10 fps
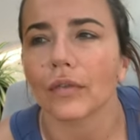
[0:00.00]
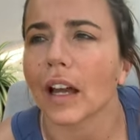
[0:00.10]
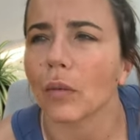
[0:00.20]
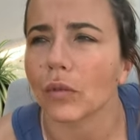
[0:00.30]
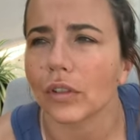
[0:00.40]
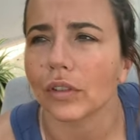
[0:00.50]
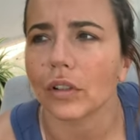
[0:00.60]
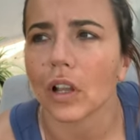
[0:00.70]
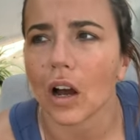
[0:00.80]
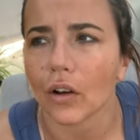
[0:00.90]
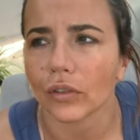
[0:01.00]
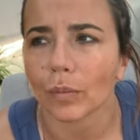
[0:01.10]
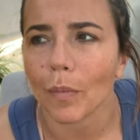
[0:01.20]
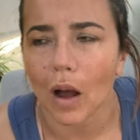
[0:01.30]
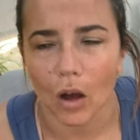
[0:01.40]
That was last
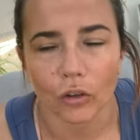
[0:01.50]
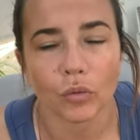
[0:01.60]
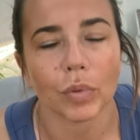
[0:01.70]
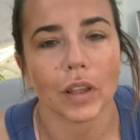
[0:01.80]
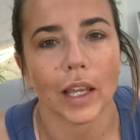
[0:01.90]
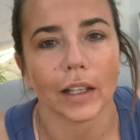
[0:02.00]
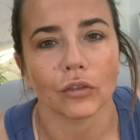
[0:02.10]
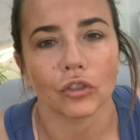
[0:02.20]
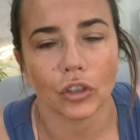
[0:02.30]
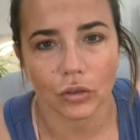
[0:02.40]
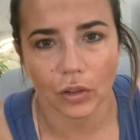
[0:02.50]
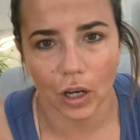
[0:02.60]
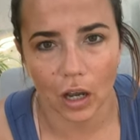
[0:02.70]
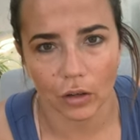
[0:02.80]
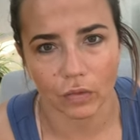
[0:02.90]
March, but then due to
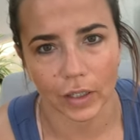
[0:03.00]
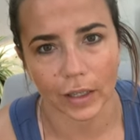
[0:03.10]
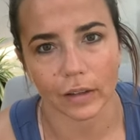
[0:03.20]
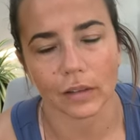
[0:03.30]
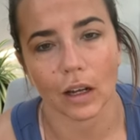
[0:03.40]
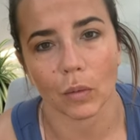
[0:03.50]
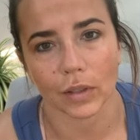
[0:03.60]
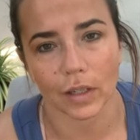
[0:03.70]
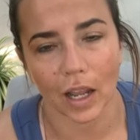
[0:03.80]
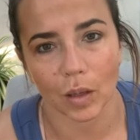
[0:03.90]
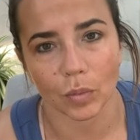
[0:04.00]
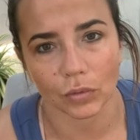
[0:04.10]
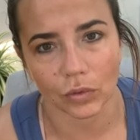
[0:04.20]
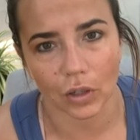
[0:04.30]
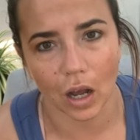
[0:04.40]
COVID, I wasn't able
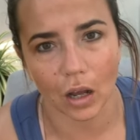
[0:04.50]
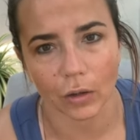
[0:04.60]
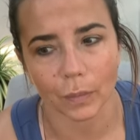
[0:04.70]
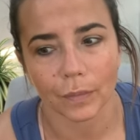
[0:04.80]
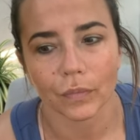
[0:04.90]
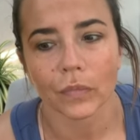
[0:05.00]
to go.